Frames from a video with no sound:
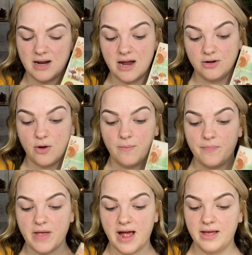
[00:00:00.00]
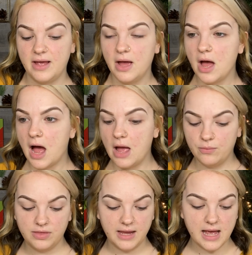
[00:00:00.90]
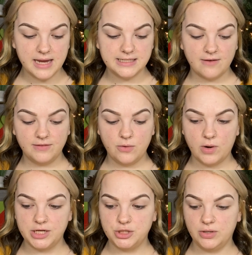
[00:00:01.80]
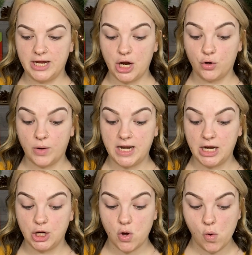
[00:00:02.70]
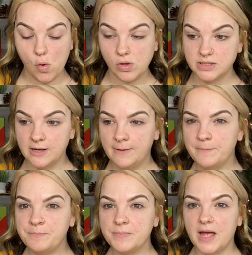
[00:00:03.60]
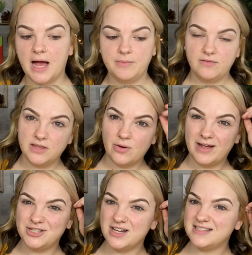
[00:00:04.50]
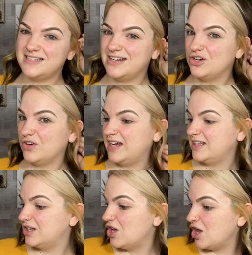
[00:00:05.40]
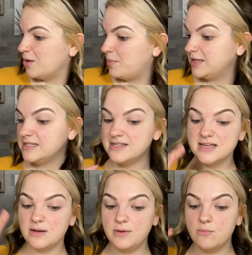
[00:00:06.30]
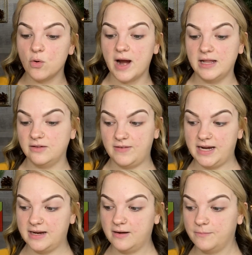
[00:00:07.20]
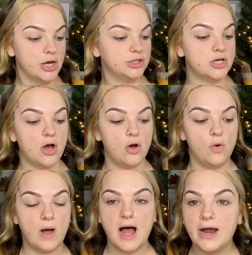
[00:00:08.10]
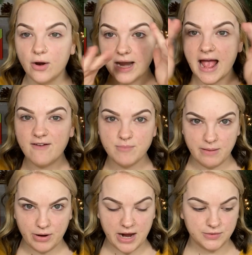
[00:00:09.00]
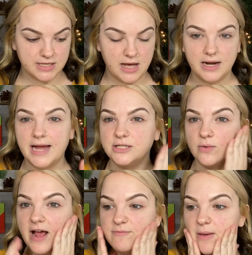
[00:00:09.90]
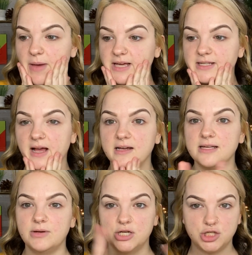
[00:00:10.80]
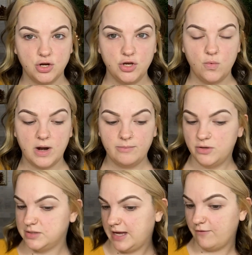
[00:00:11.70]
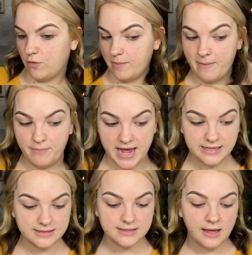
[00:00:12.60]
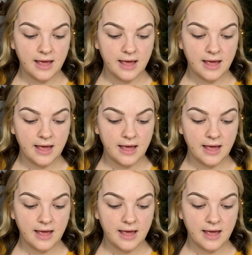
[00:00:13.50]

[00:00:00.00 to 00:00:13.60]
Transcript: I don't know. I think I definitely want to do like a green and gold, even though I just did a green look, but this is going to be more elevated. So I already have my brows on. I don't have my base on because I'm going to show you what I'm using for my base.